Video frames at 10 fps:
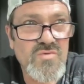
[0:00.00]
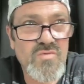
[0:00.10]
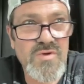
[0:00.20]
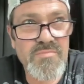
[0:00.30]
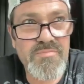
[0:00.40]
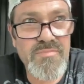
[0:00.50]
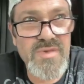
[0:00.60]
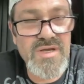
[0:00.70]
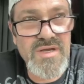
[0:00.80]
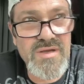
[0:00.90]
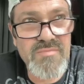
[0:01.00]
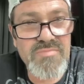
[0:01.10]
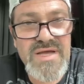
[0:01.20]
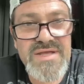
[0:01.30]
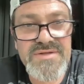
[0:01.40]
were uh,
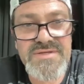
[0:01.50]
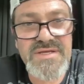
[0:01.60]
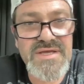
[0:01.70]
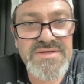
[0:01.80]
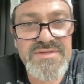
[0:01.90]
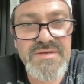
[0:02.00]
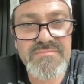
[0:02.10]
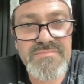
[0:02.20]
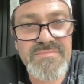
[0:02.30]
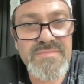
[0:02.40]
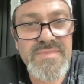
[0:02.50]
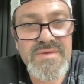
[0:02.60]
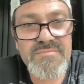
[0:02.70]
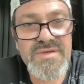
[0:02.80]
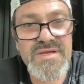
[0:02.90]
biased against them
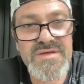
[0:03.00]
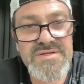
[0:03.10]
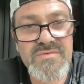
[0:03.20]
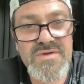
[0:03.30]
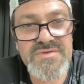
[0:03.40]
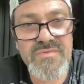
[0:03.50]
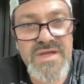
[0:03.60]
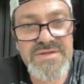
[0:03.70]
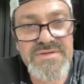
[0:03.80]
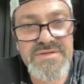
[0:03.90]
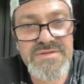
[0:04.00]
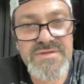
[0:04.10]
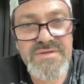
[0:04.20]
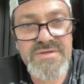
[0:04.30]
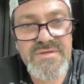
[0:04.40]
because it was racist.
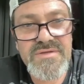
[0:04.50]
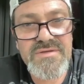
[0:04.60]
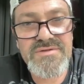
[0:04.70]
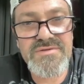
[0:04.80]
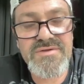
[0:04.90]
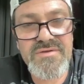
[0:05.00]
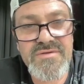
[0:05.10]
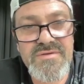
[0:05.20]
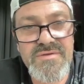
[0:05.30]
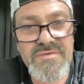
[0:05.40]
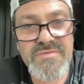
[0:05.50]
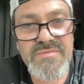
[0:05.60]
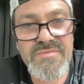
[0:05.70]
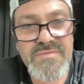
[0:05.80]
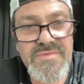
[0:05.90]
So they're you know,
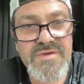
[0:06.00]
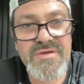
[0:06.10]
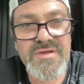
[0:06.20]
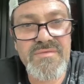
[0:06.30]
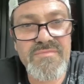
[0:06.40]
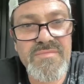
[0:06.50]
they're gonna.